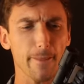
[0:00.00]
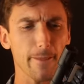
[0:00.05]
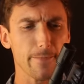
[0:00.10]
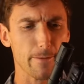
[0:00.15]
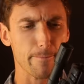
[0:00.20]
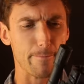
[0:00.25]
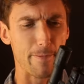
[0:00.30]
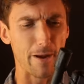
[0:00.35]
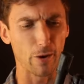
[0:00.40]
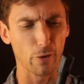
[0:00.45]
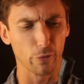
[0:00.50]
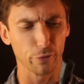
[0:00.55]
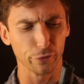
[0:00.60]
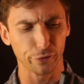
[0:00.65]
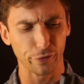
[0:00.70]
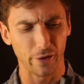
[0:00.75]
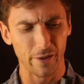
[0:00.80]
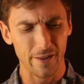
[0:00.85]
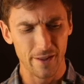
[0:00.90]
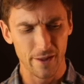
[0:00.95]
The
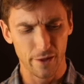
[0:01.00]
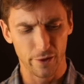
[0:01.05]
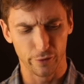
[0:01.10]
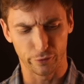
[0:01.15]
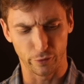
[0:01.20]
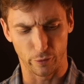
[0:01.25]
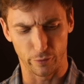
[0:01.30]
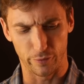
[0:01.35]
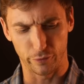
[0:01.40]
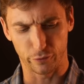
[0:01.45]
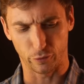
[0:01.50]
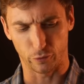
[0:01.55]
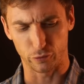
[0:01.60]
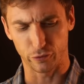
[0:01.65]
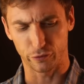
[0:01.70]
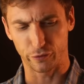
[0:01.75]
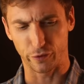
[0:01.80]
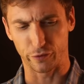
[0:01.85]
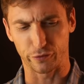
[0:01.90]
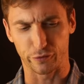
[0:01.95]
barrels, so these are
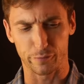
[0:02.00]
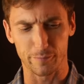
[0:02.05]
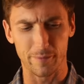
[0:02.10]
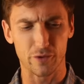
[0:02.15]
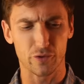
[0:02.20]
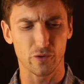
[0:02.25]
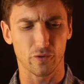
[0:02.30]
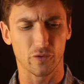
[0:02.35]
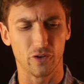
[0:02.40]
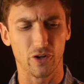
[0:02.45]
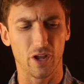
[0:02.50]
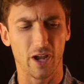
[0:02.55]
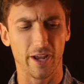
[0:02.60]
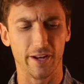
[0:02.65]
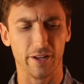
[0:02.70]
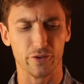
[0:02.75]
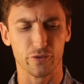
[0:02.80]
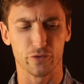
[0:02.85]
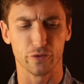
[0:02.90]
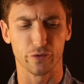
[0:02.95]
just a smidge over nine
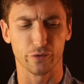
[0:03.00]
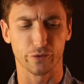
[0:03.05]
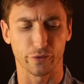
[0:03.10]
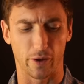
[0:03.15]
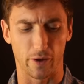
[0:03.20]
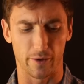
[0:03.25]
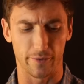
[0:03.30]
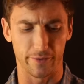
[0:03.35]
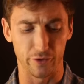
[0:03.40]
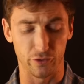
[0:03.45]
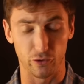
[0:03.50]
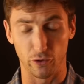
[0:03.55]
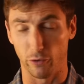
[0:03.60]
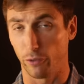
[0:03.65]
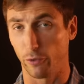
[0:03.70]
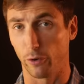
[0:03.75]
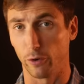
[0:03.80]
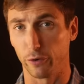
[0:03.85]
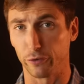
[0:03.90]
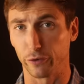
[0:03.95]
inches on the
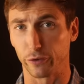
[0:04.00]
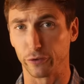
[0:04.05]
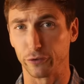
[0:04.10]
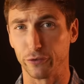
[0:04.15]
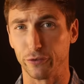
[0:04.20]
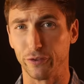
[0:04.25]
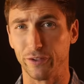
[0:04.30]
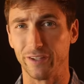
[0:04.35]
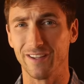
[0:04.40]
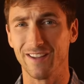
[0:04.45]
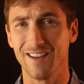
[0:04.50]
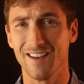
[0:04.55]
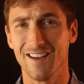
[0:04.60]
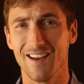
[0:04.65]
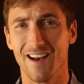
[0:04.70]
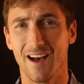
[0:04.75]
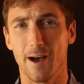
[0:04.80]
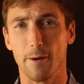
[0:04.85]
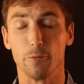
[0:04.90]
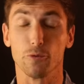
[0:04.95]
G36C,
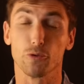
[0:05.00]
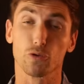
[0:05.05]
um,